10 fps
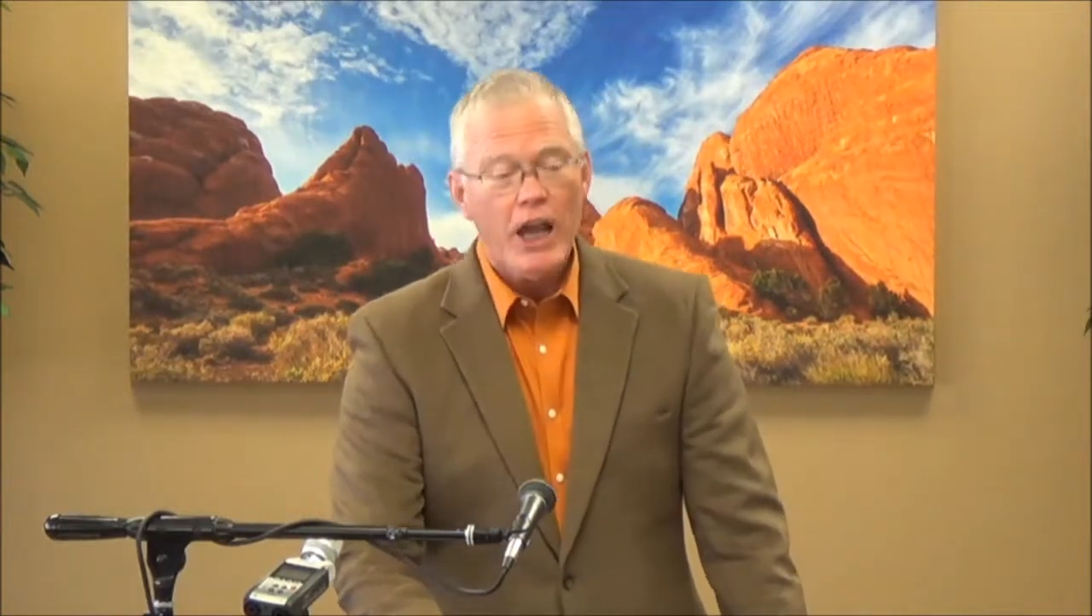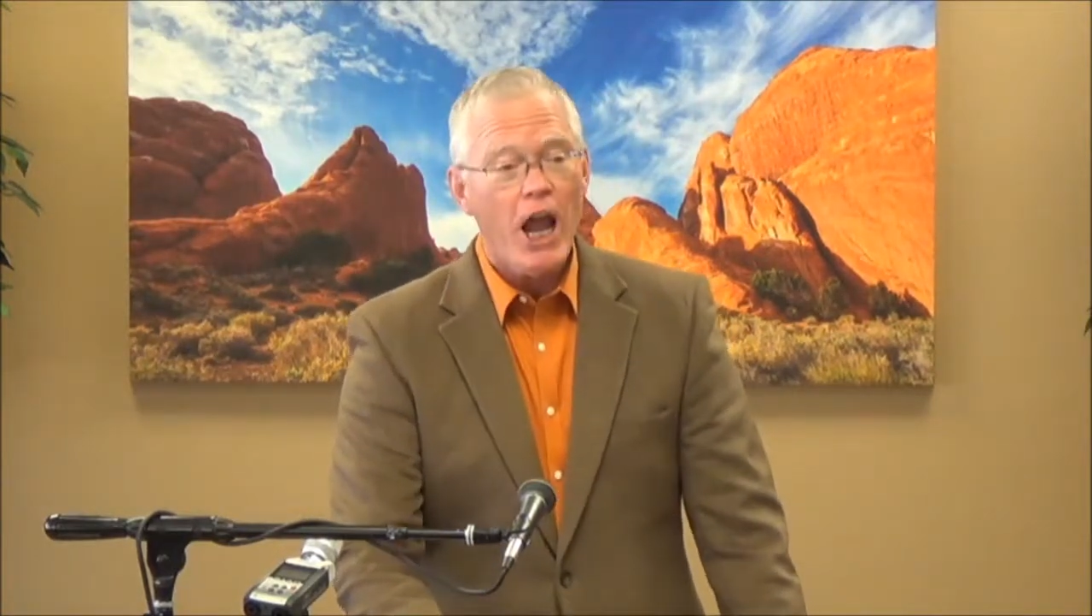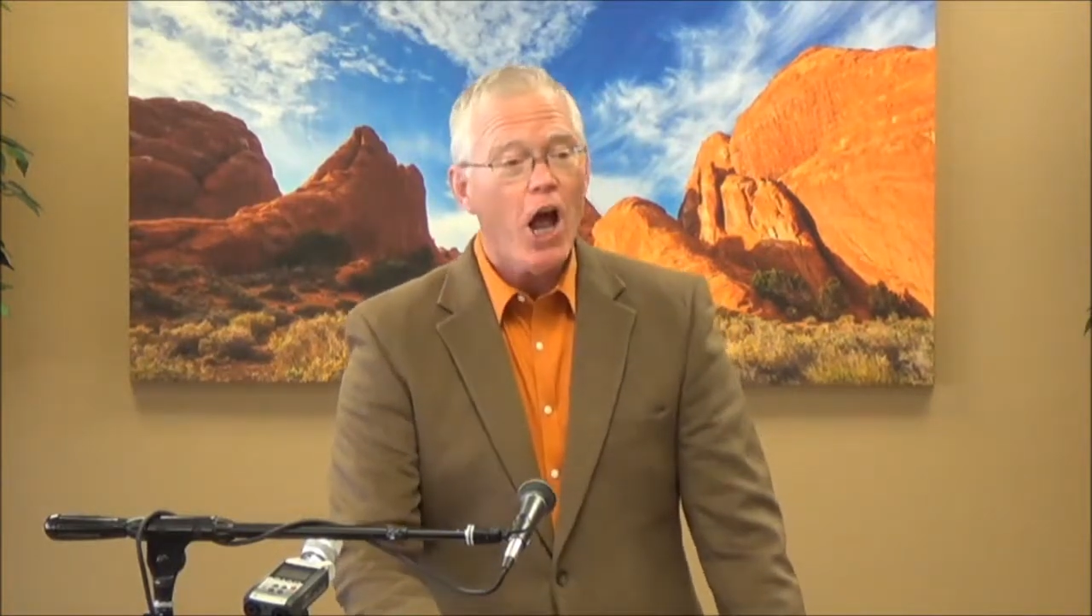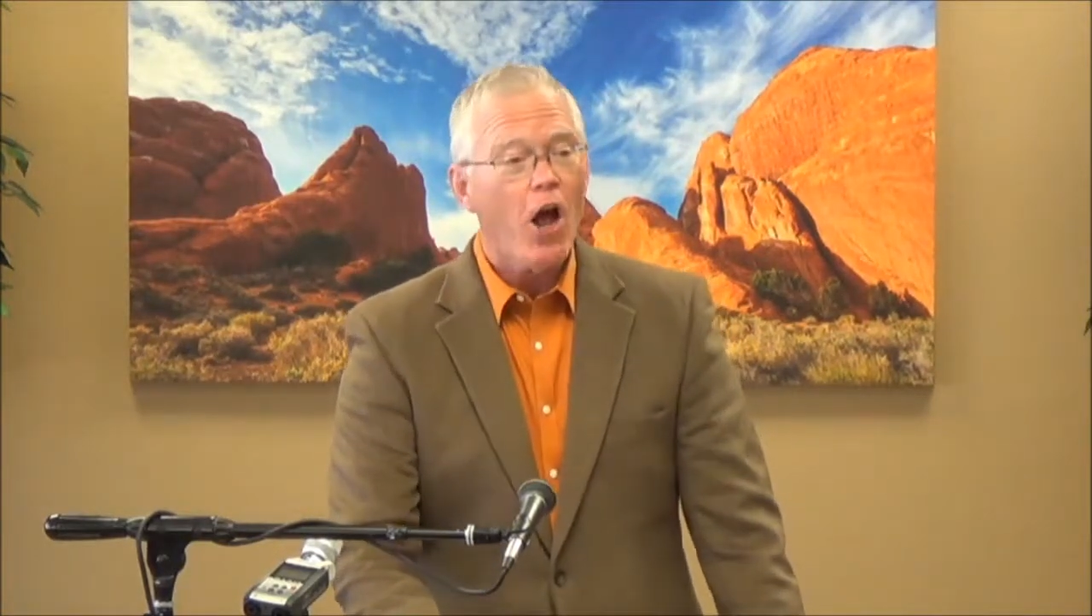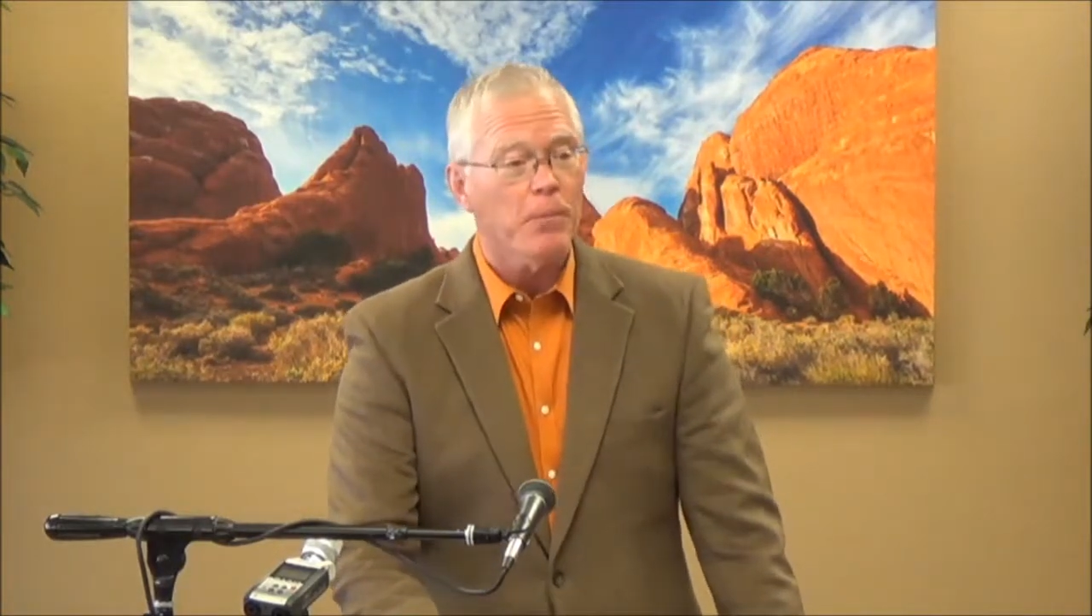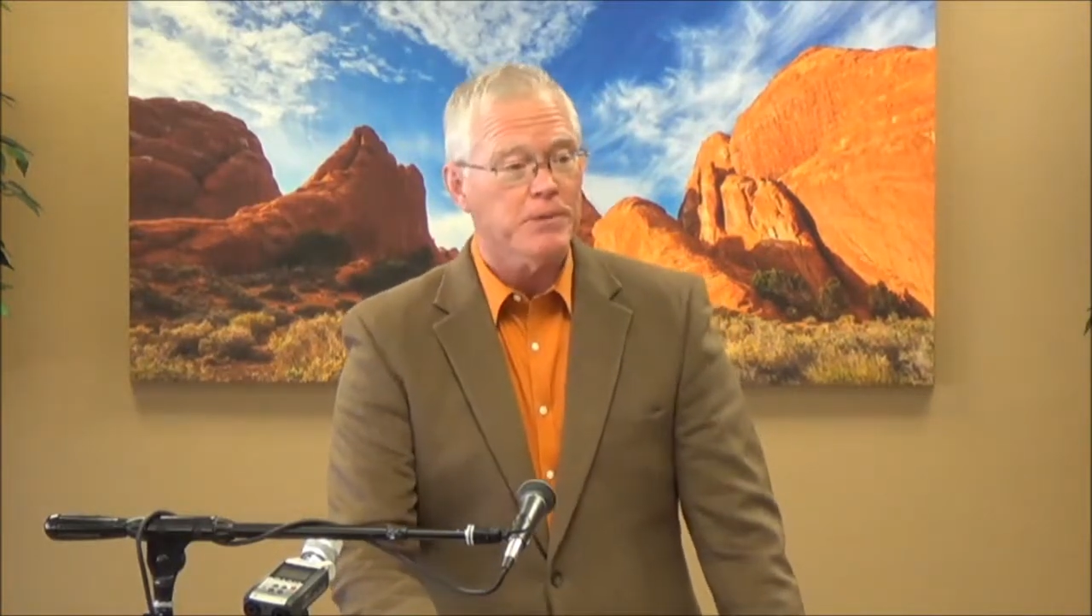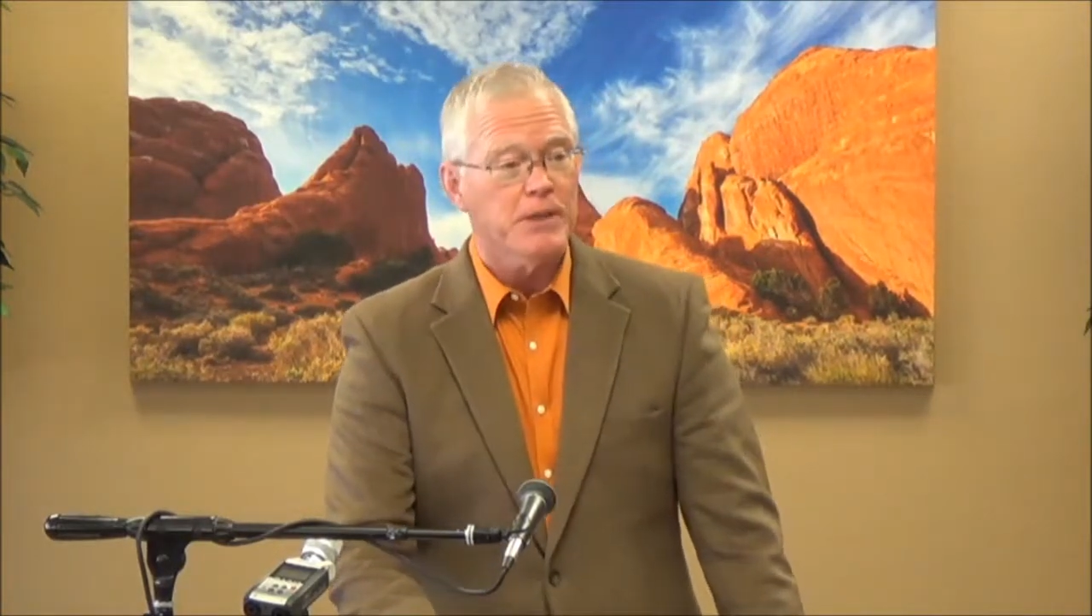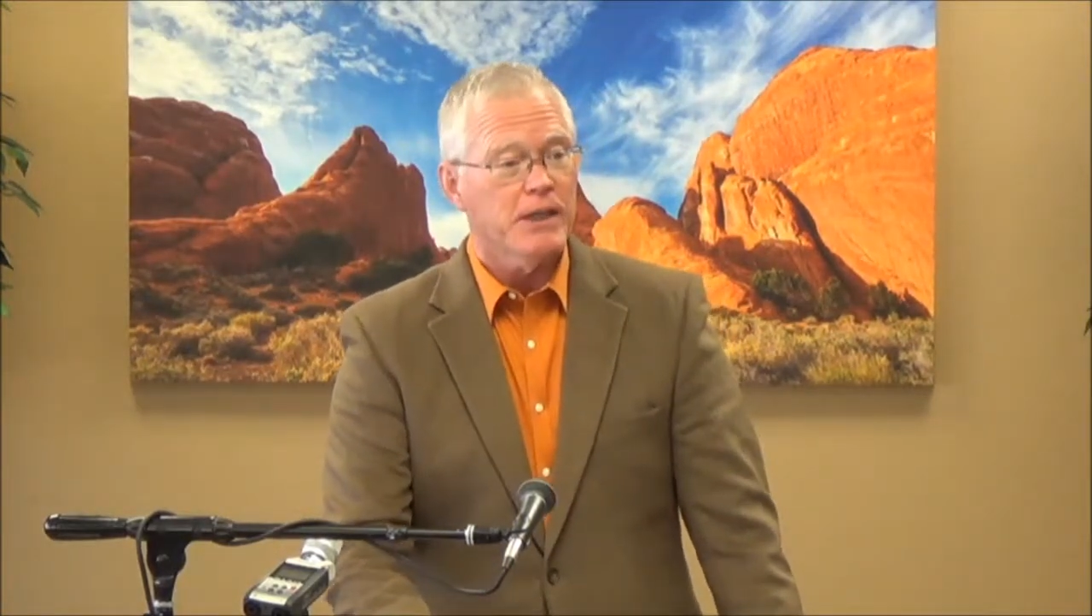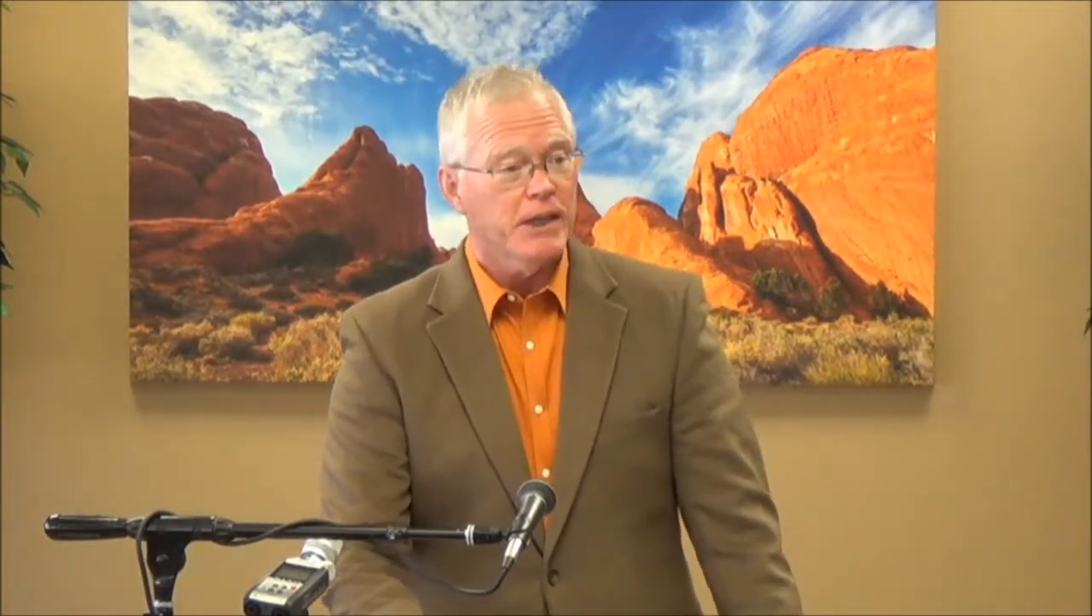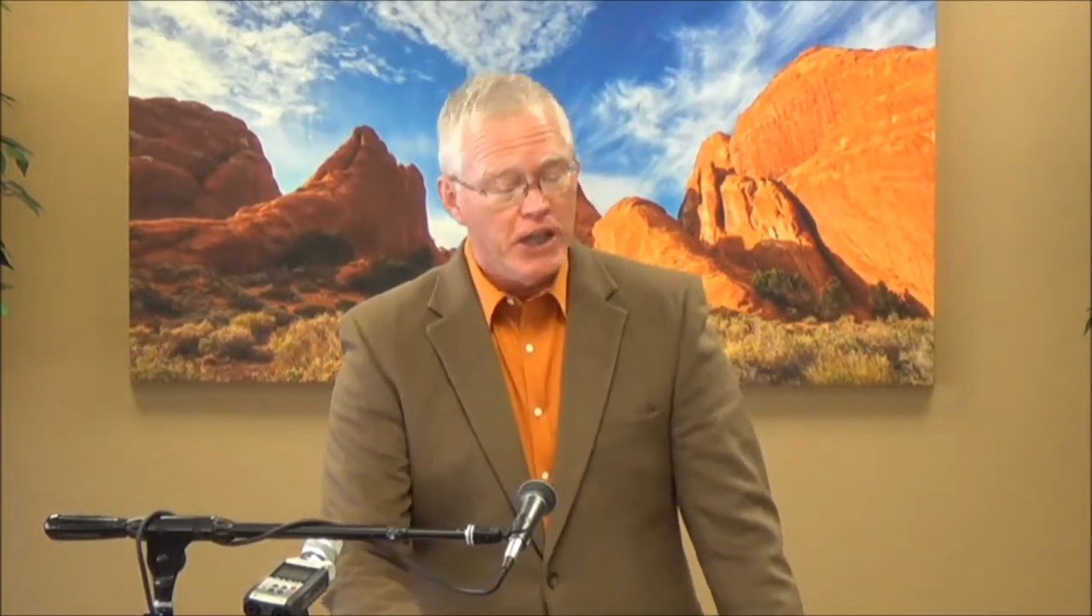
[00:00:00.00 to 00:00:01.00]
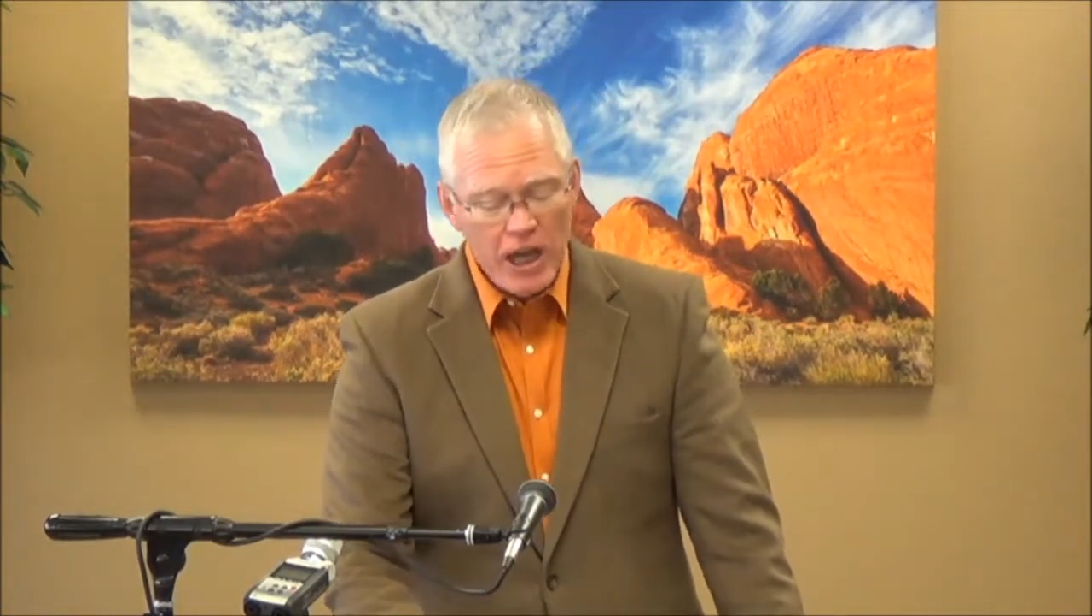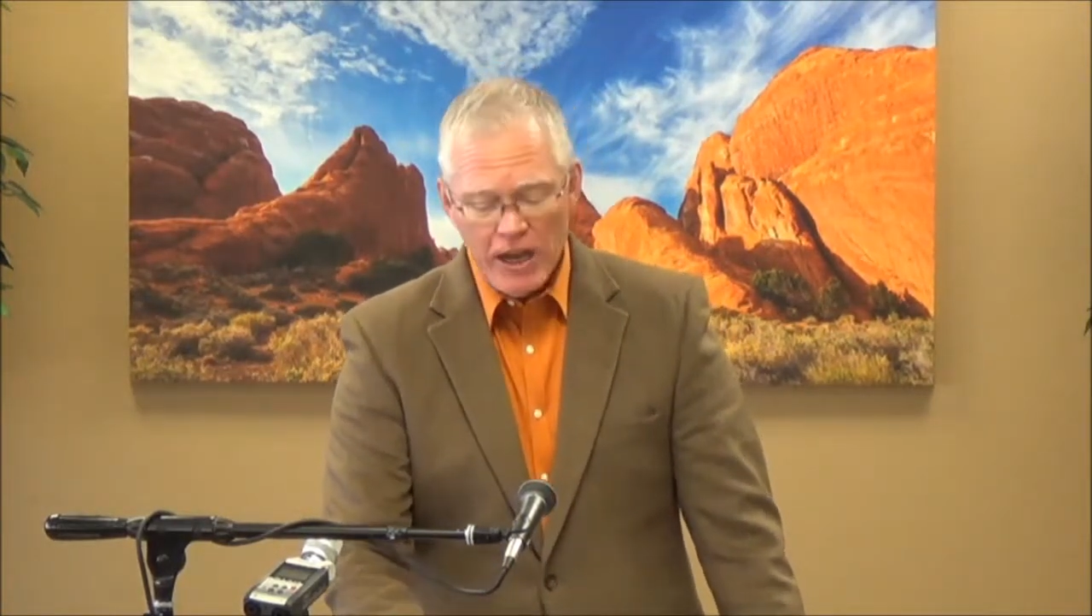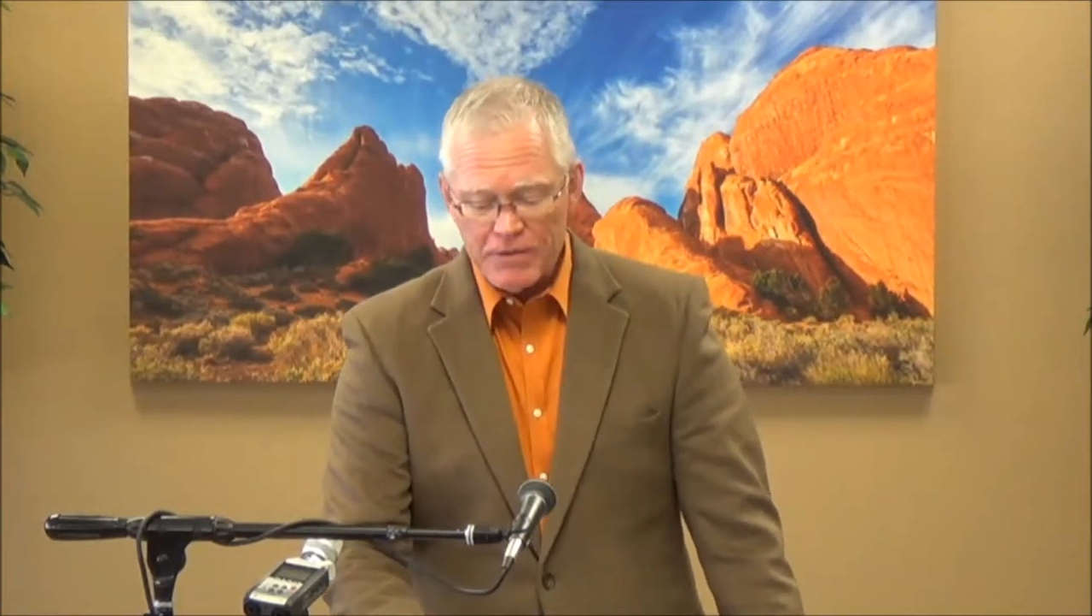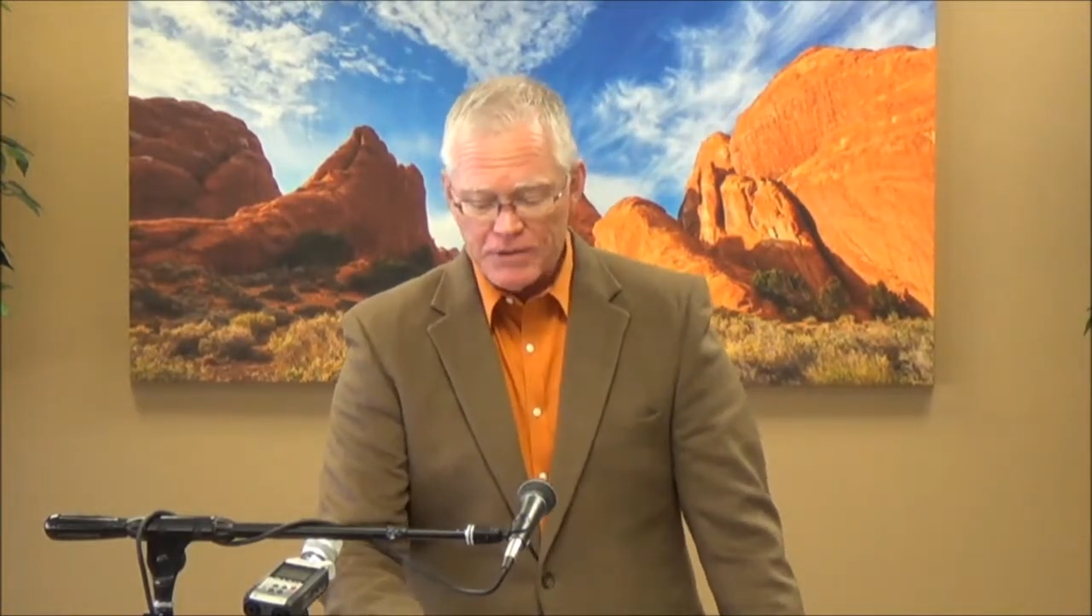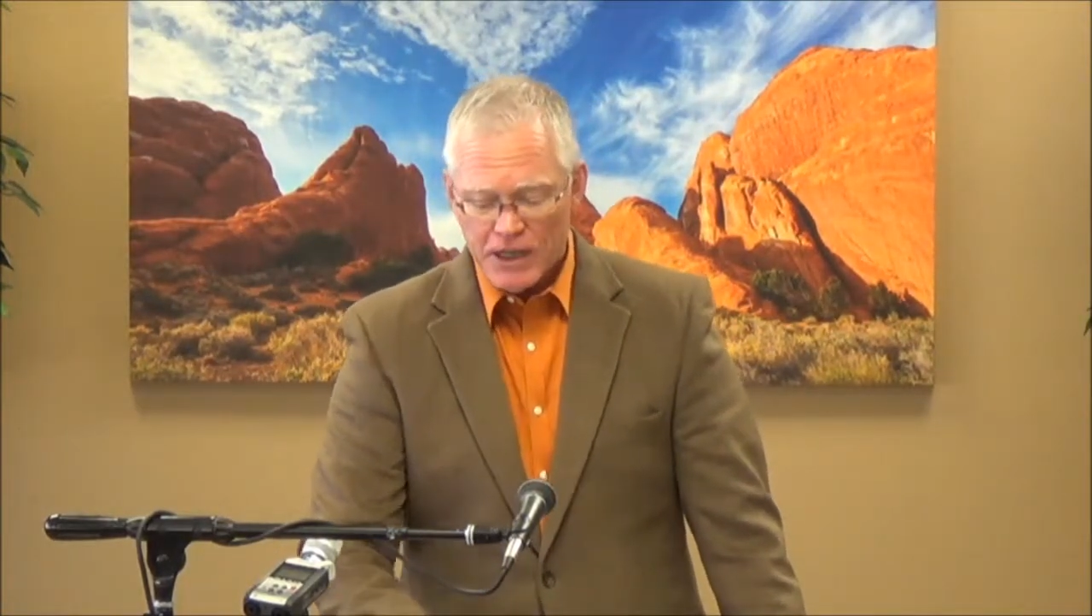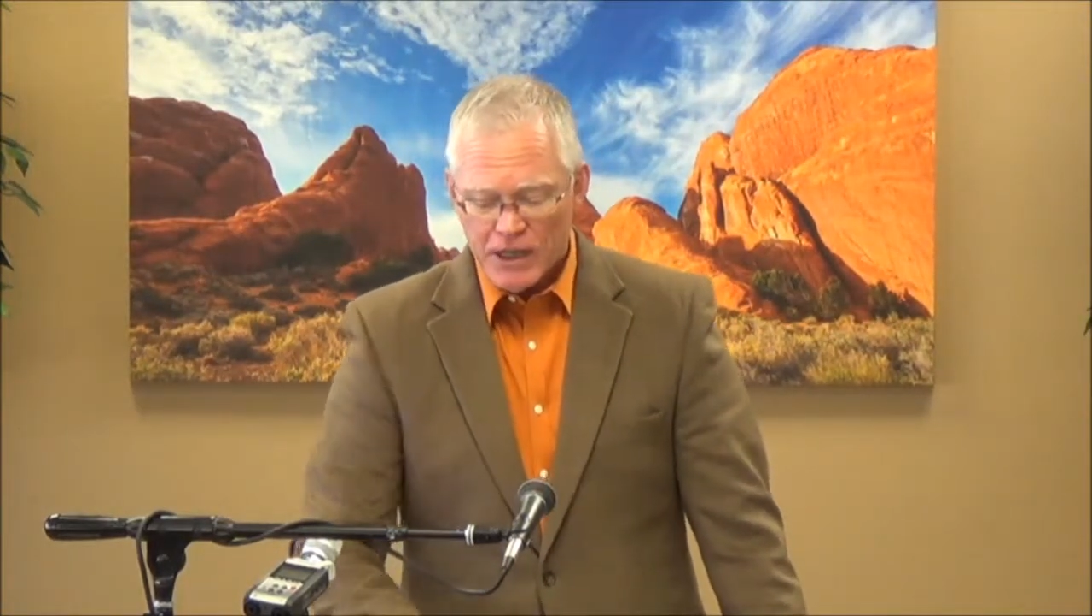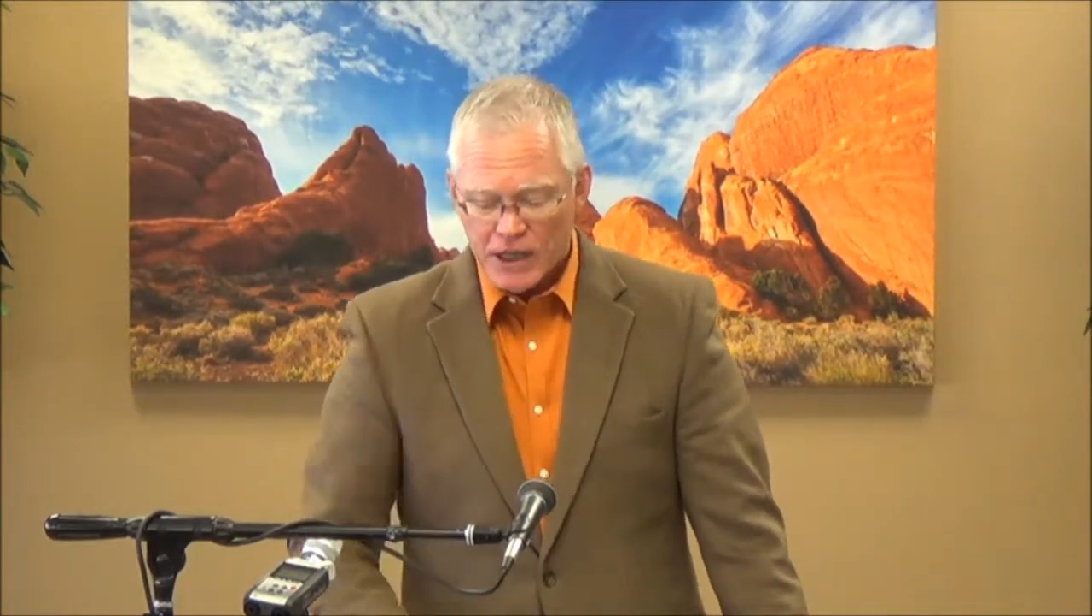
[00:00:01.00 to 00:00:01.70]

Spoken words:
helps, gives,